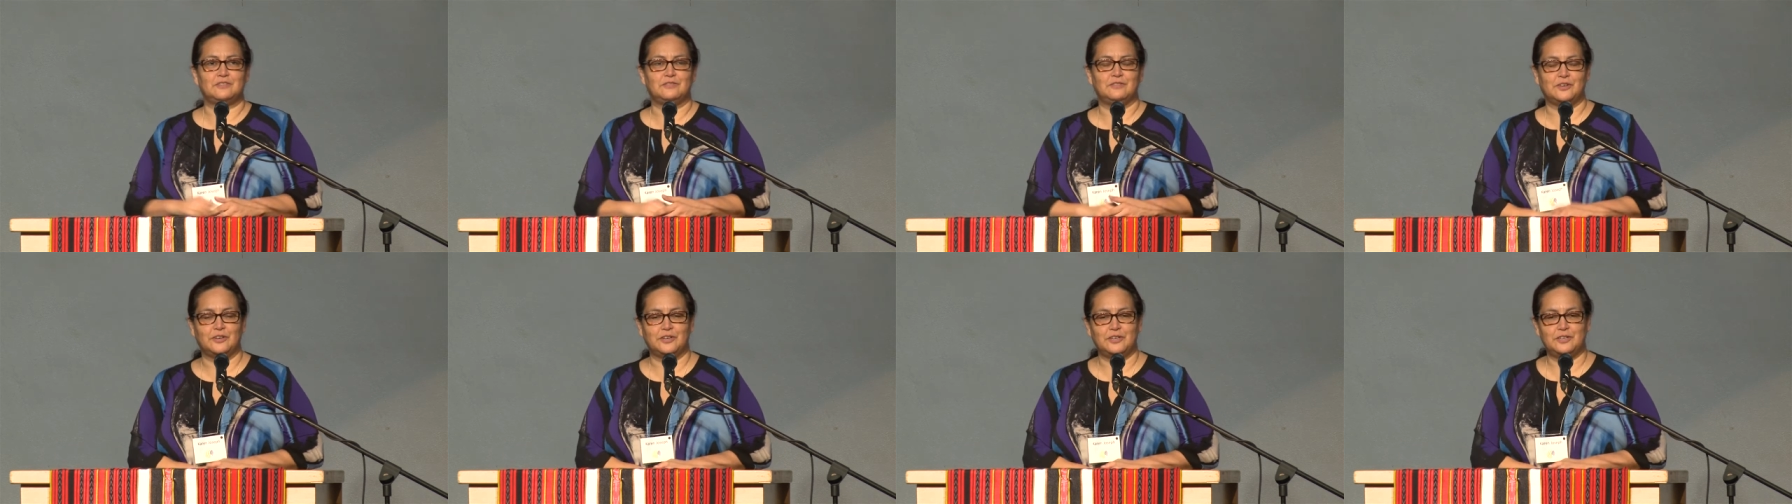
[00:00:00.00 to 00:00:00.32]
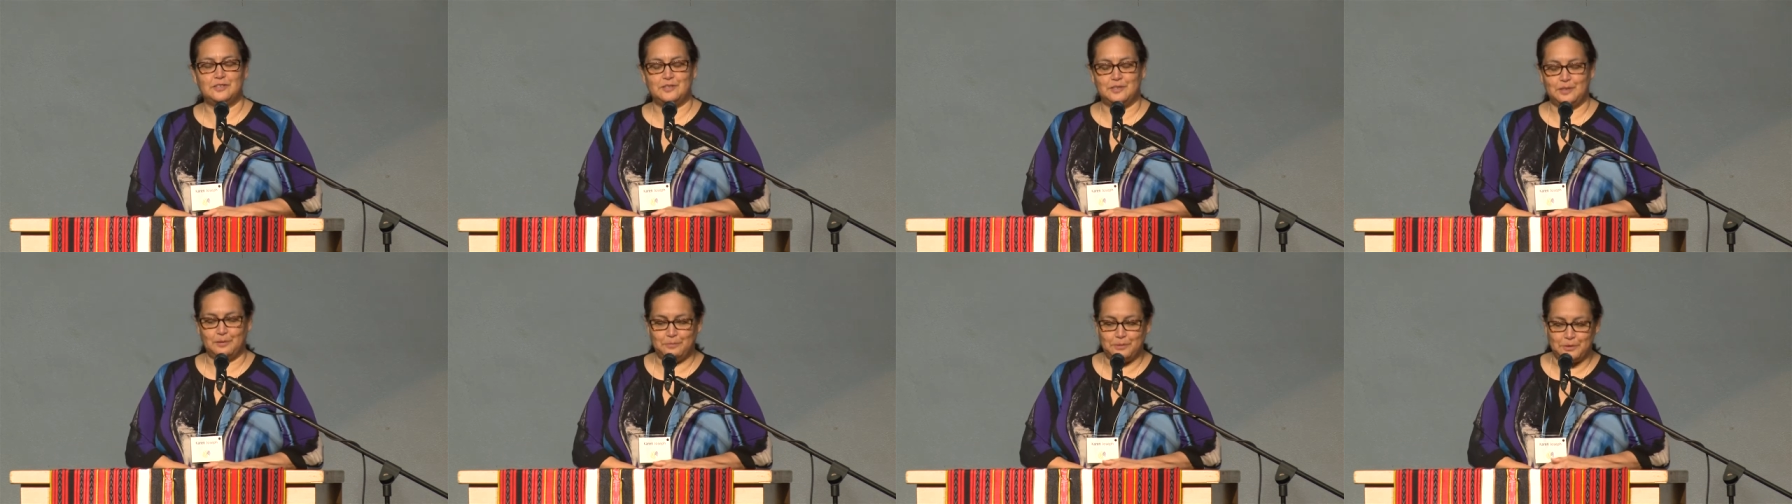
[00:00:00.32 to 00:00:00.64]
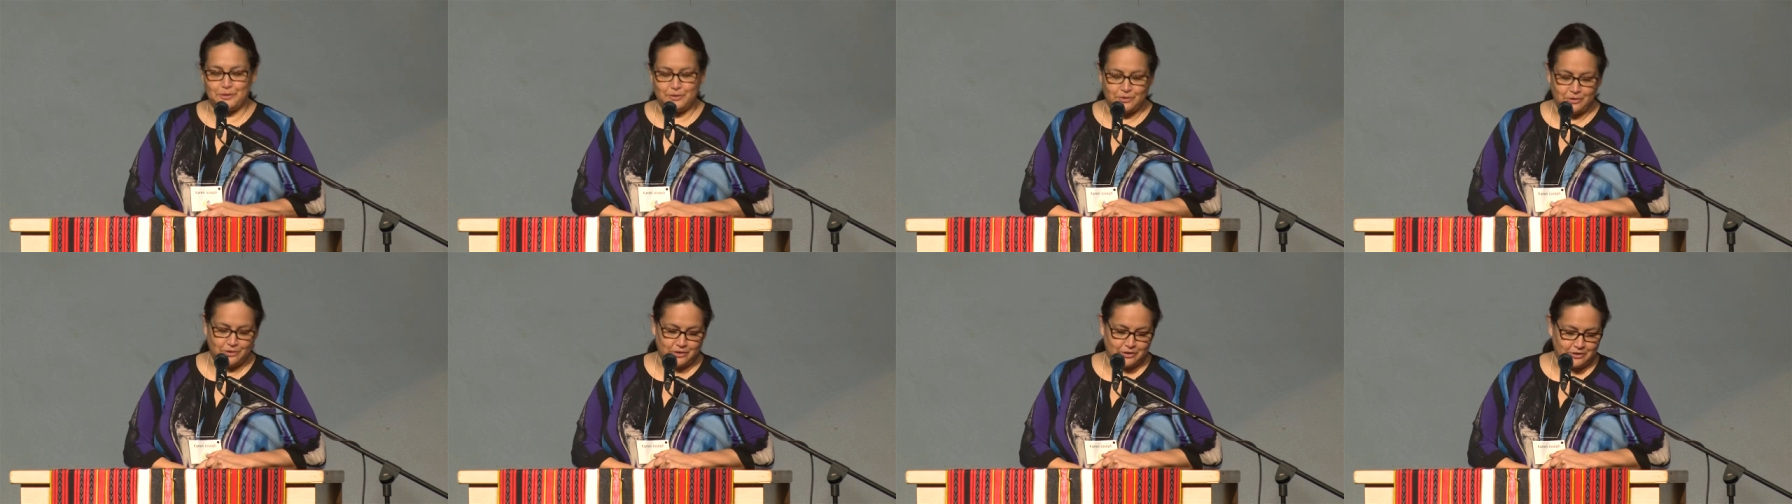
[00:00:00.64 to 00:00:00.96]
very
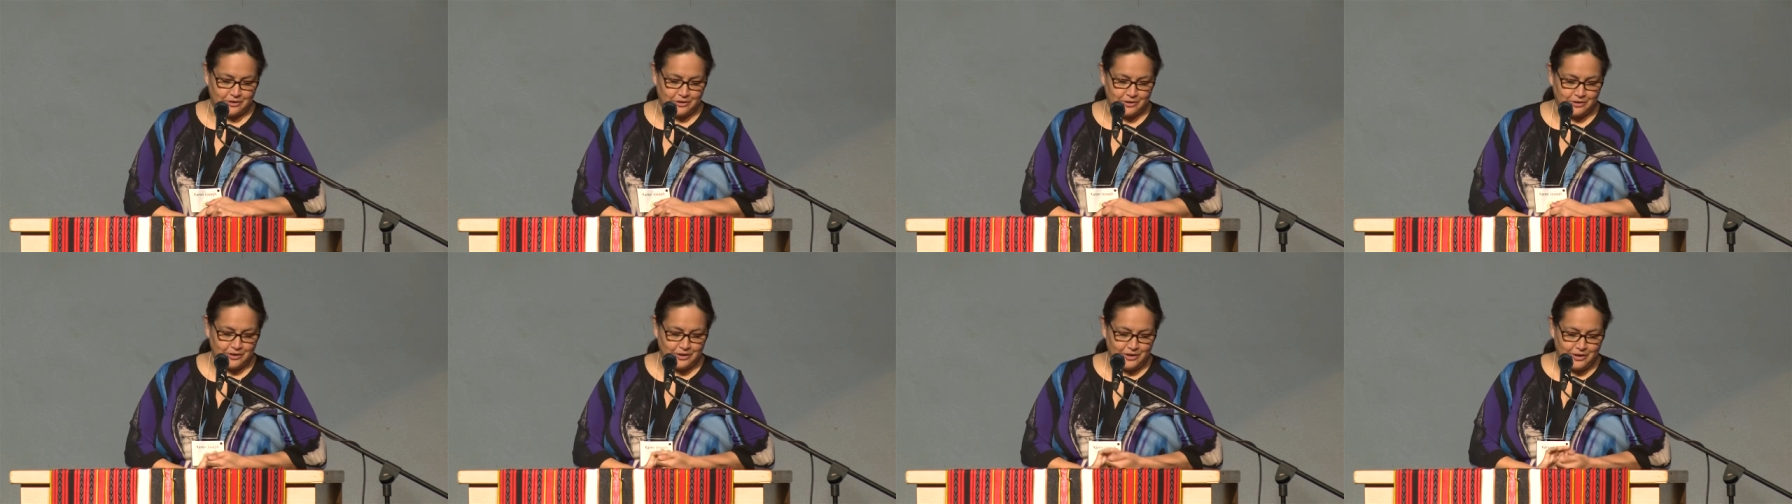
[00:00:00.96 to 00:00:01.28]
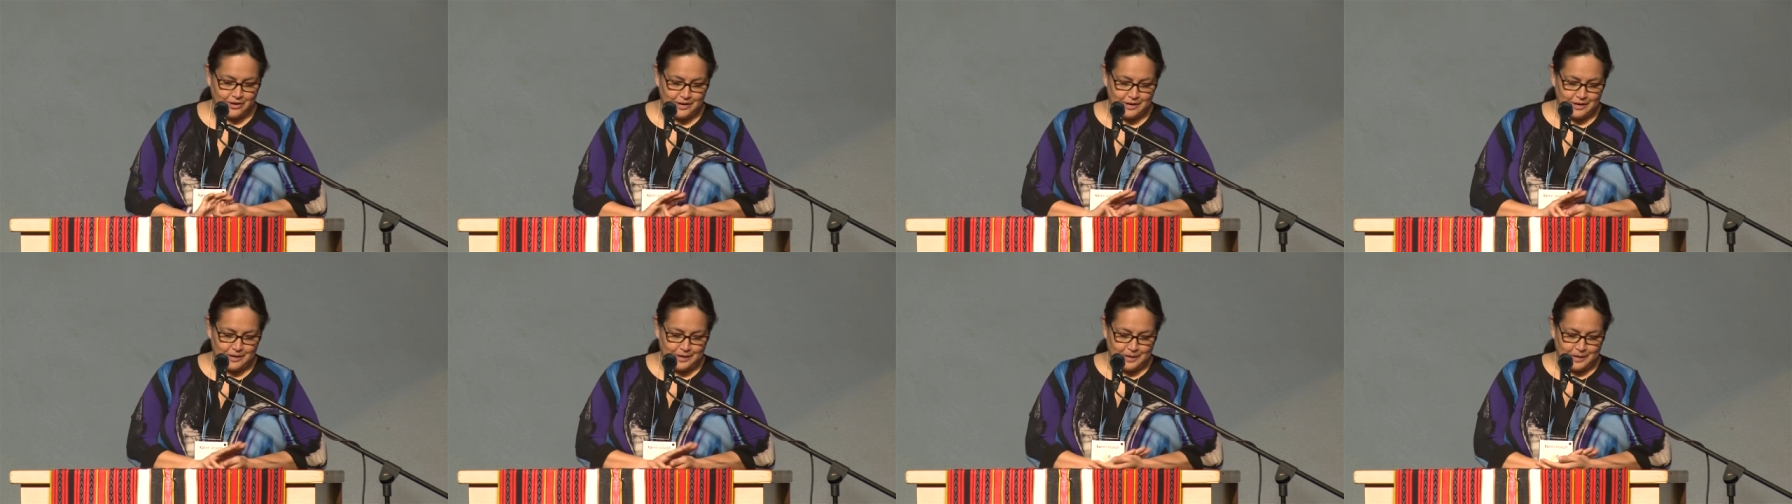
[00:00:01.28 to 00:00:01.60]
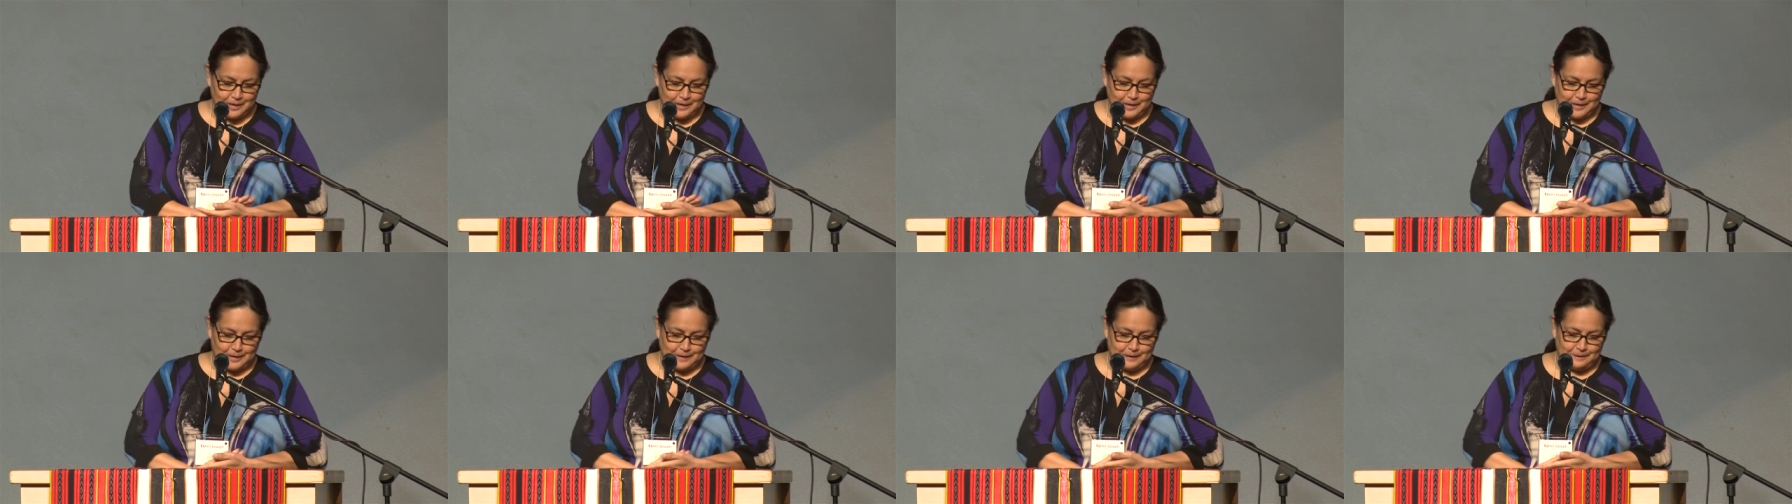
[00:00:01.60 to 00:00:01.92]
stubborn daughter,
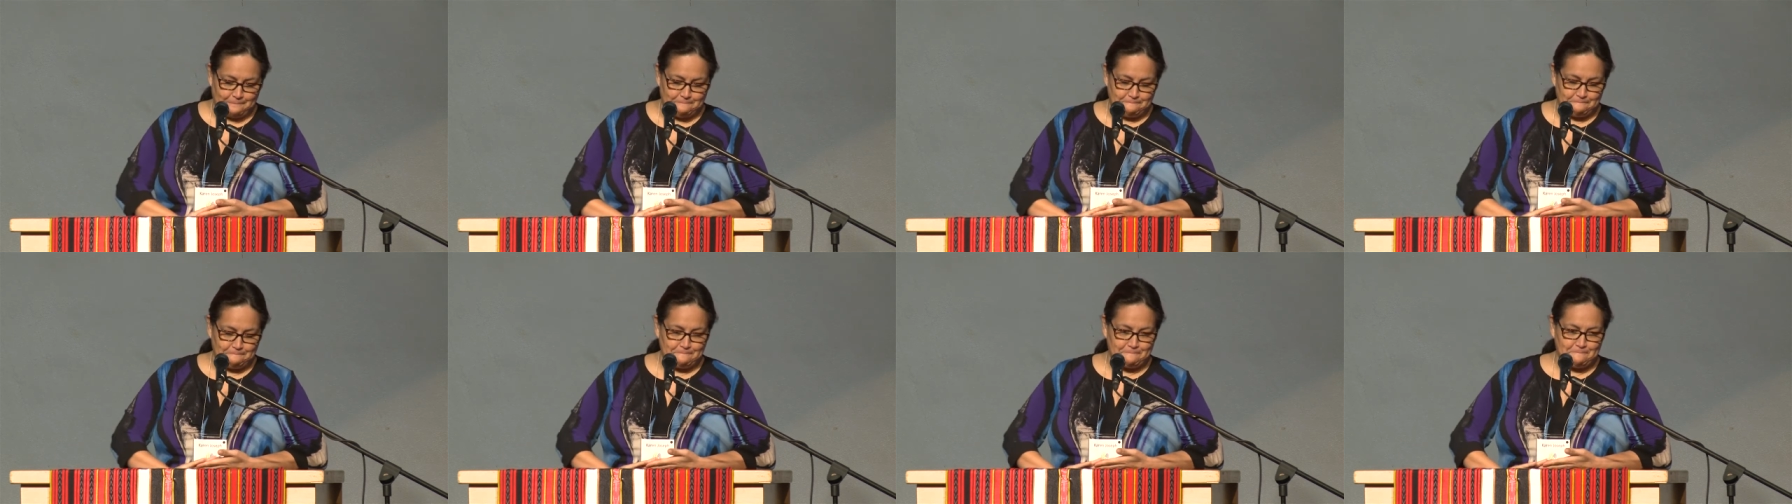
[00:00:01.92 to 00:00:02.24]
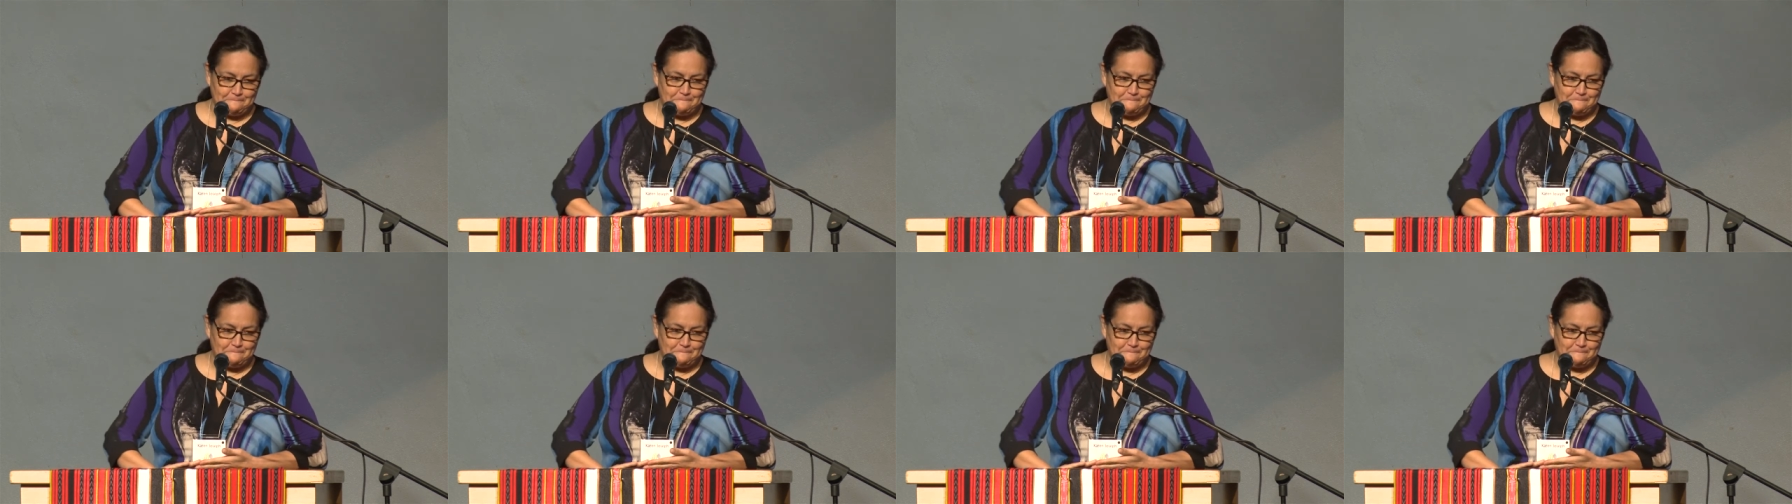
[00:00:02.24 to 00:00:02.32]
um,